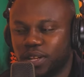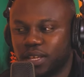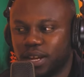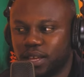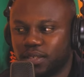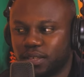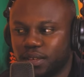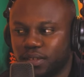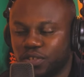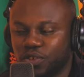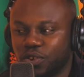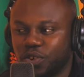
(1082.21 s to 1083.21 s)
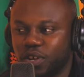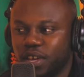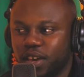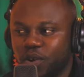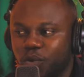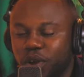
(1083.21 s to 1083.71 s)
what can I say?
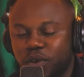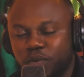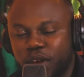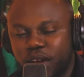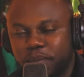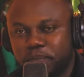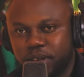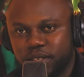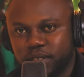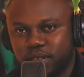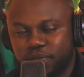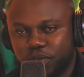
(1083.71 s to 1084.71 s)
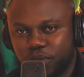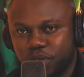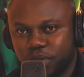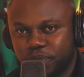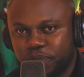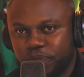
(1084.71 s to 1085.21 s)
So when we are purchasing
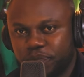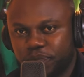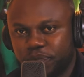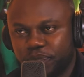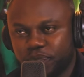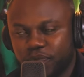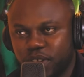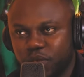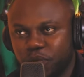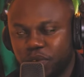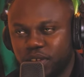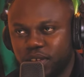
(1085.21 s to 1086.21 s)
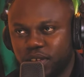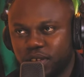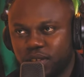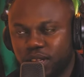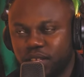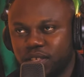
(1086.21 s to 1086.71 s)
fuel,
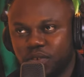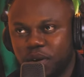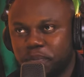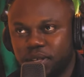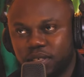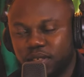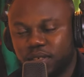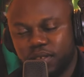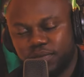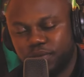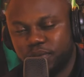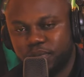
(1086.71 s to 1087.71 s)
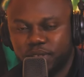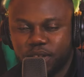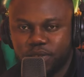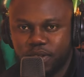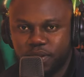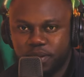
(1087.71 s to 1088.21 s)
let's say we're purchasing it from
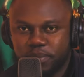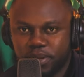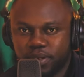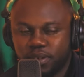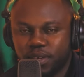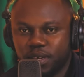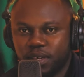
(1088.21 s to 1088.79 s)
Saudi Arabia.